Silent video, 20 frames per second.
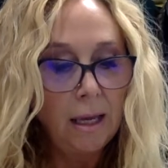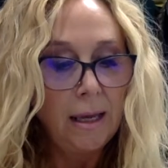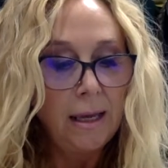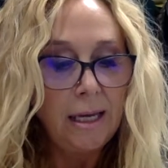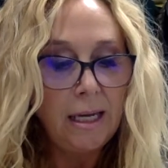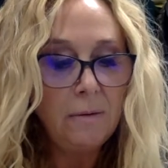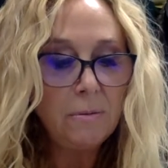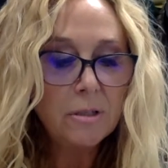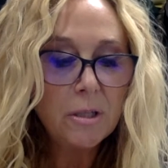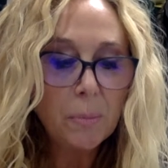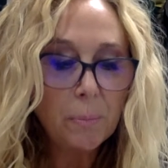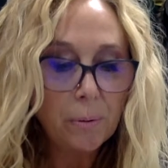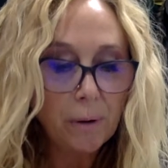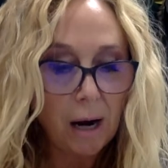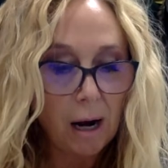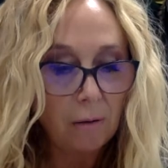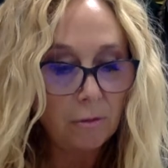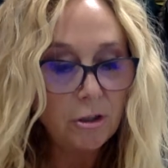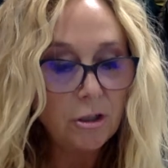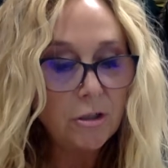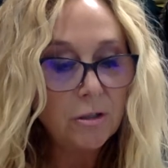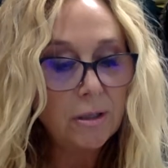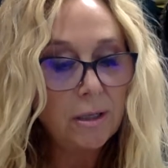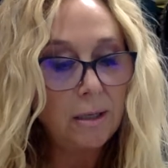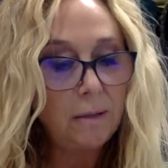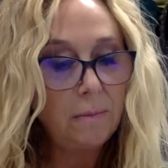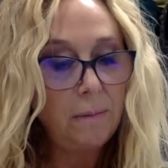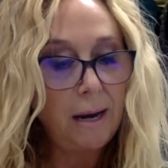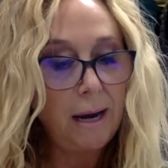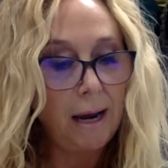He was a
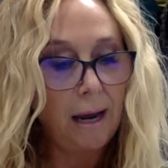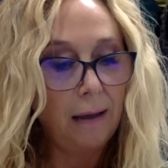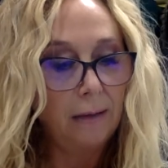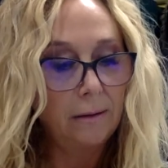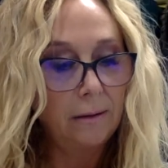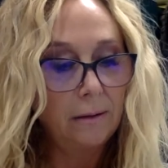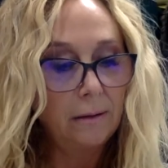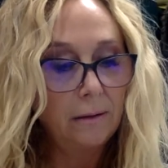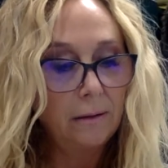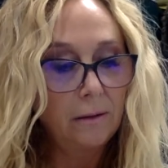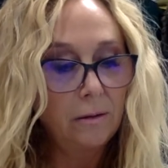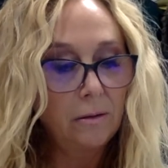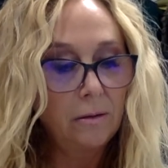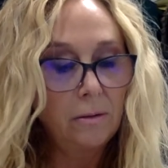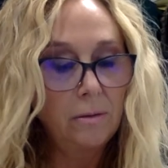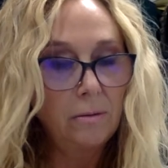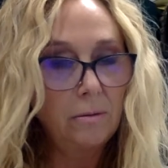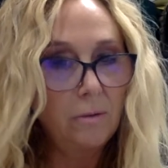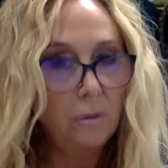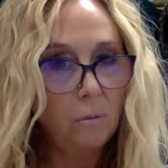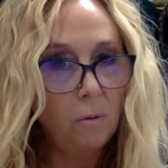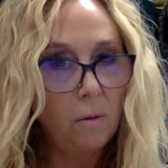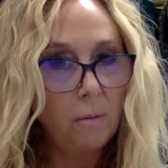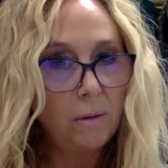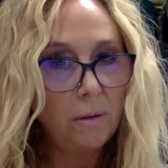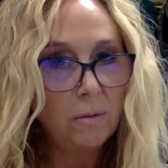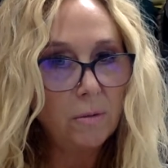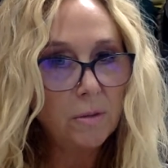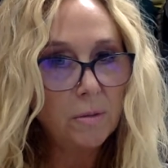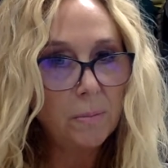brownish-skinned man. The
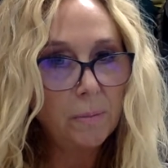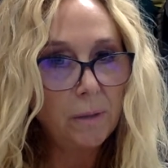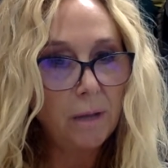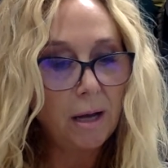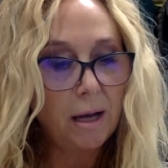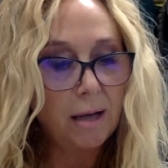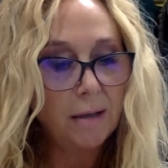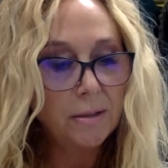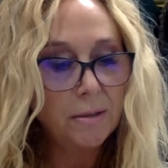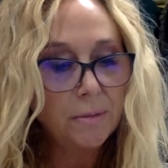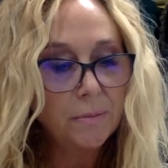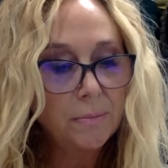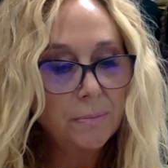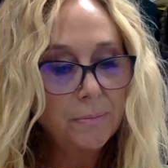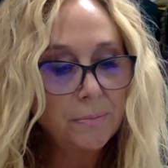woman was blonde.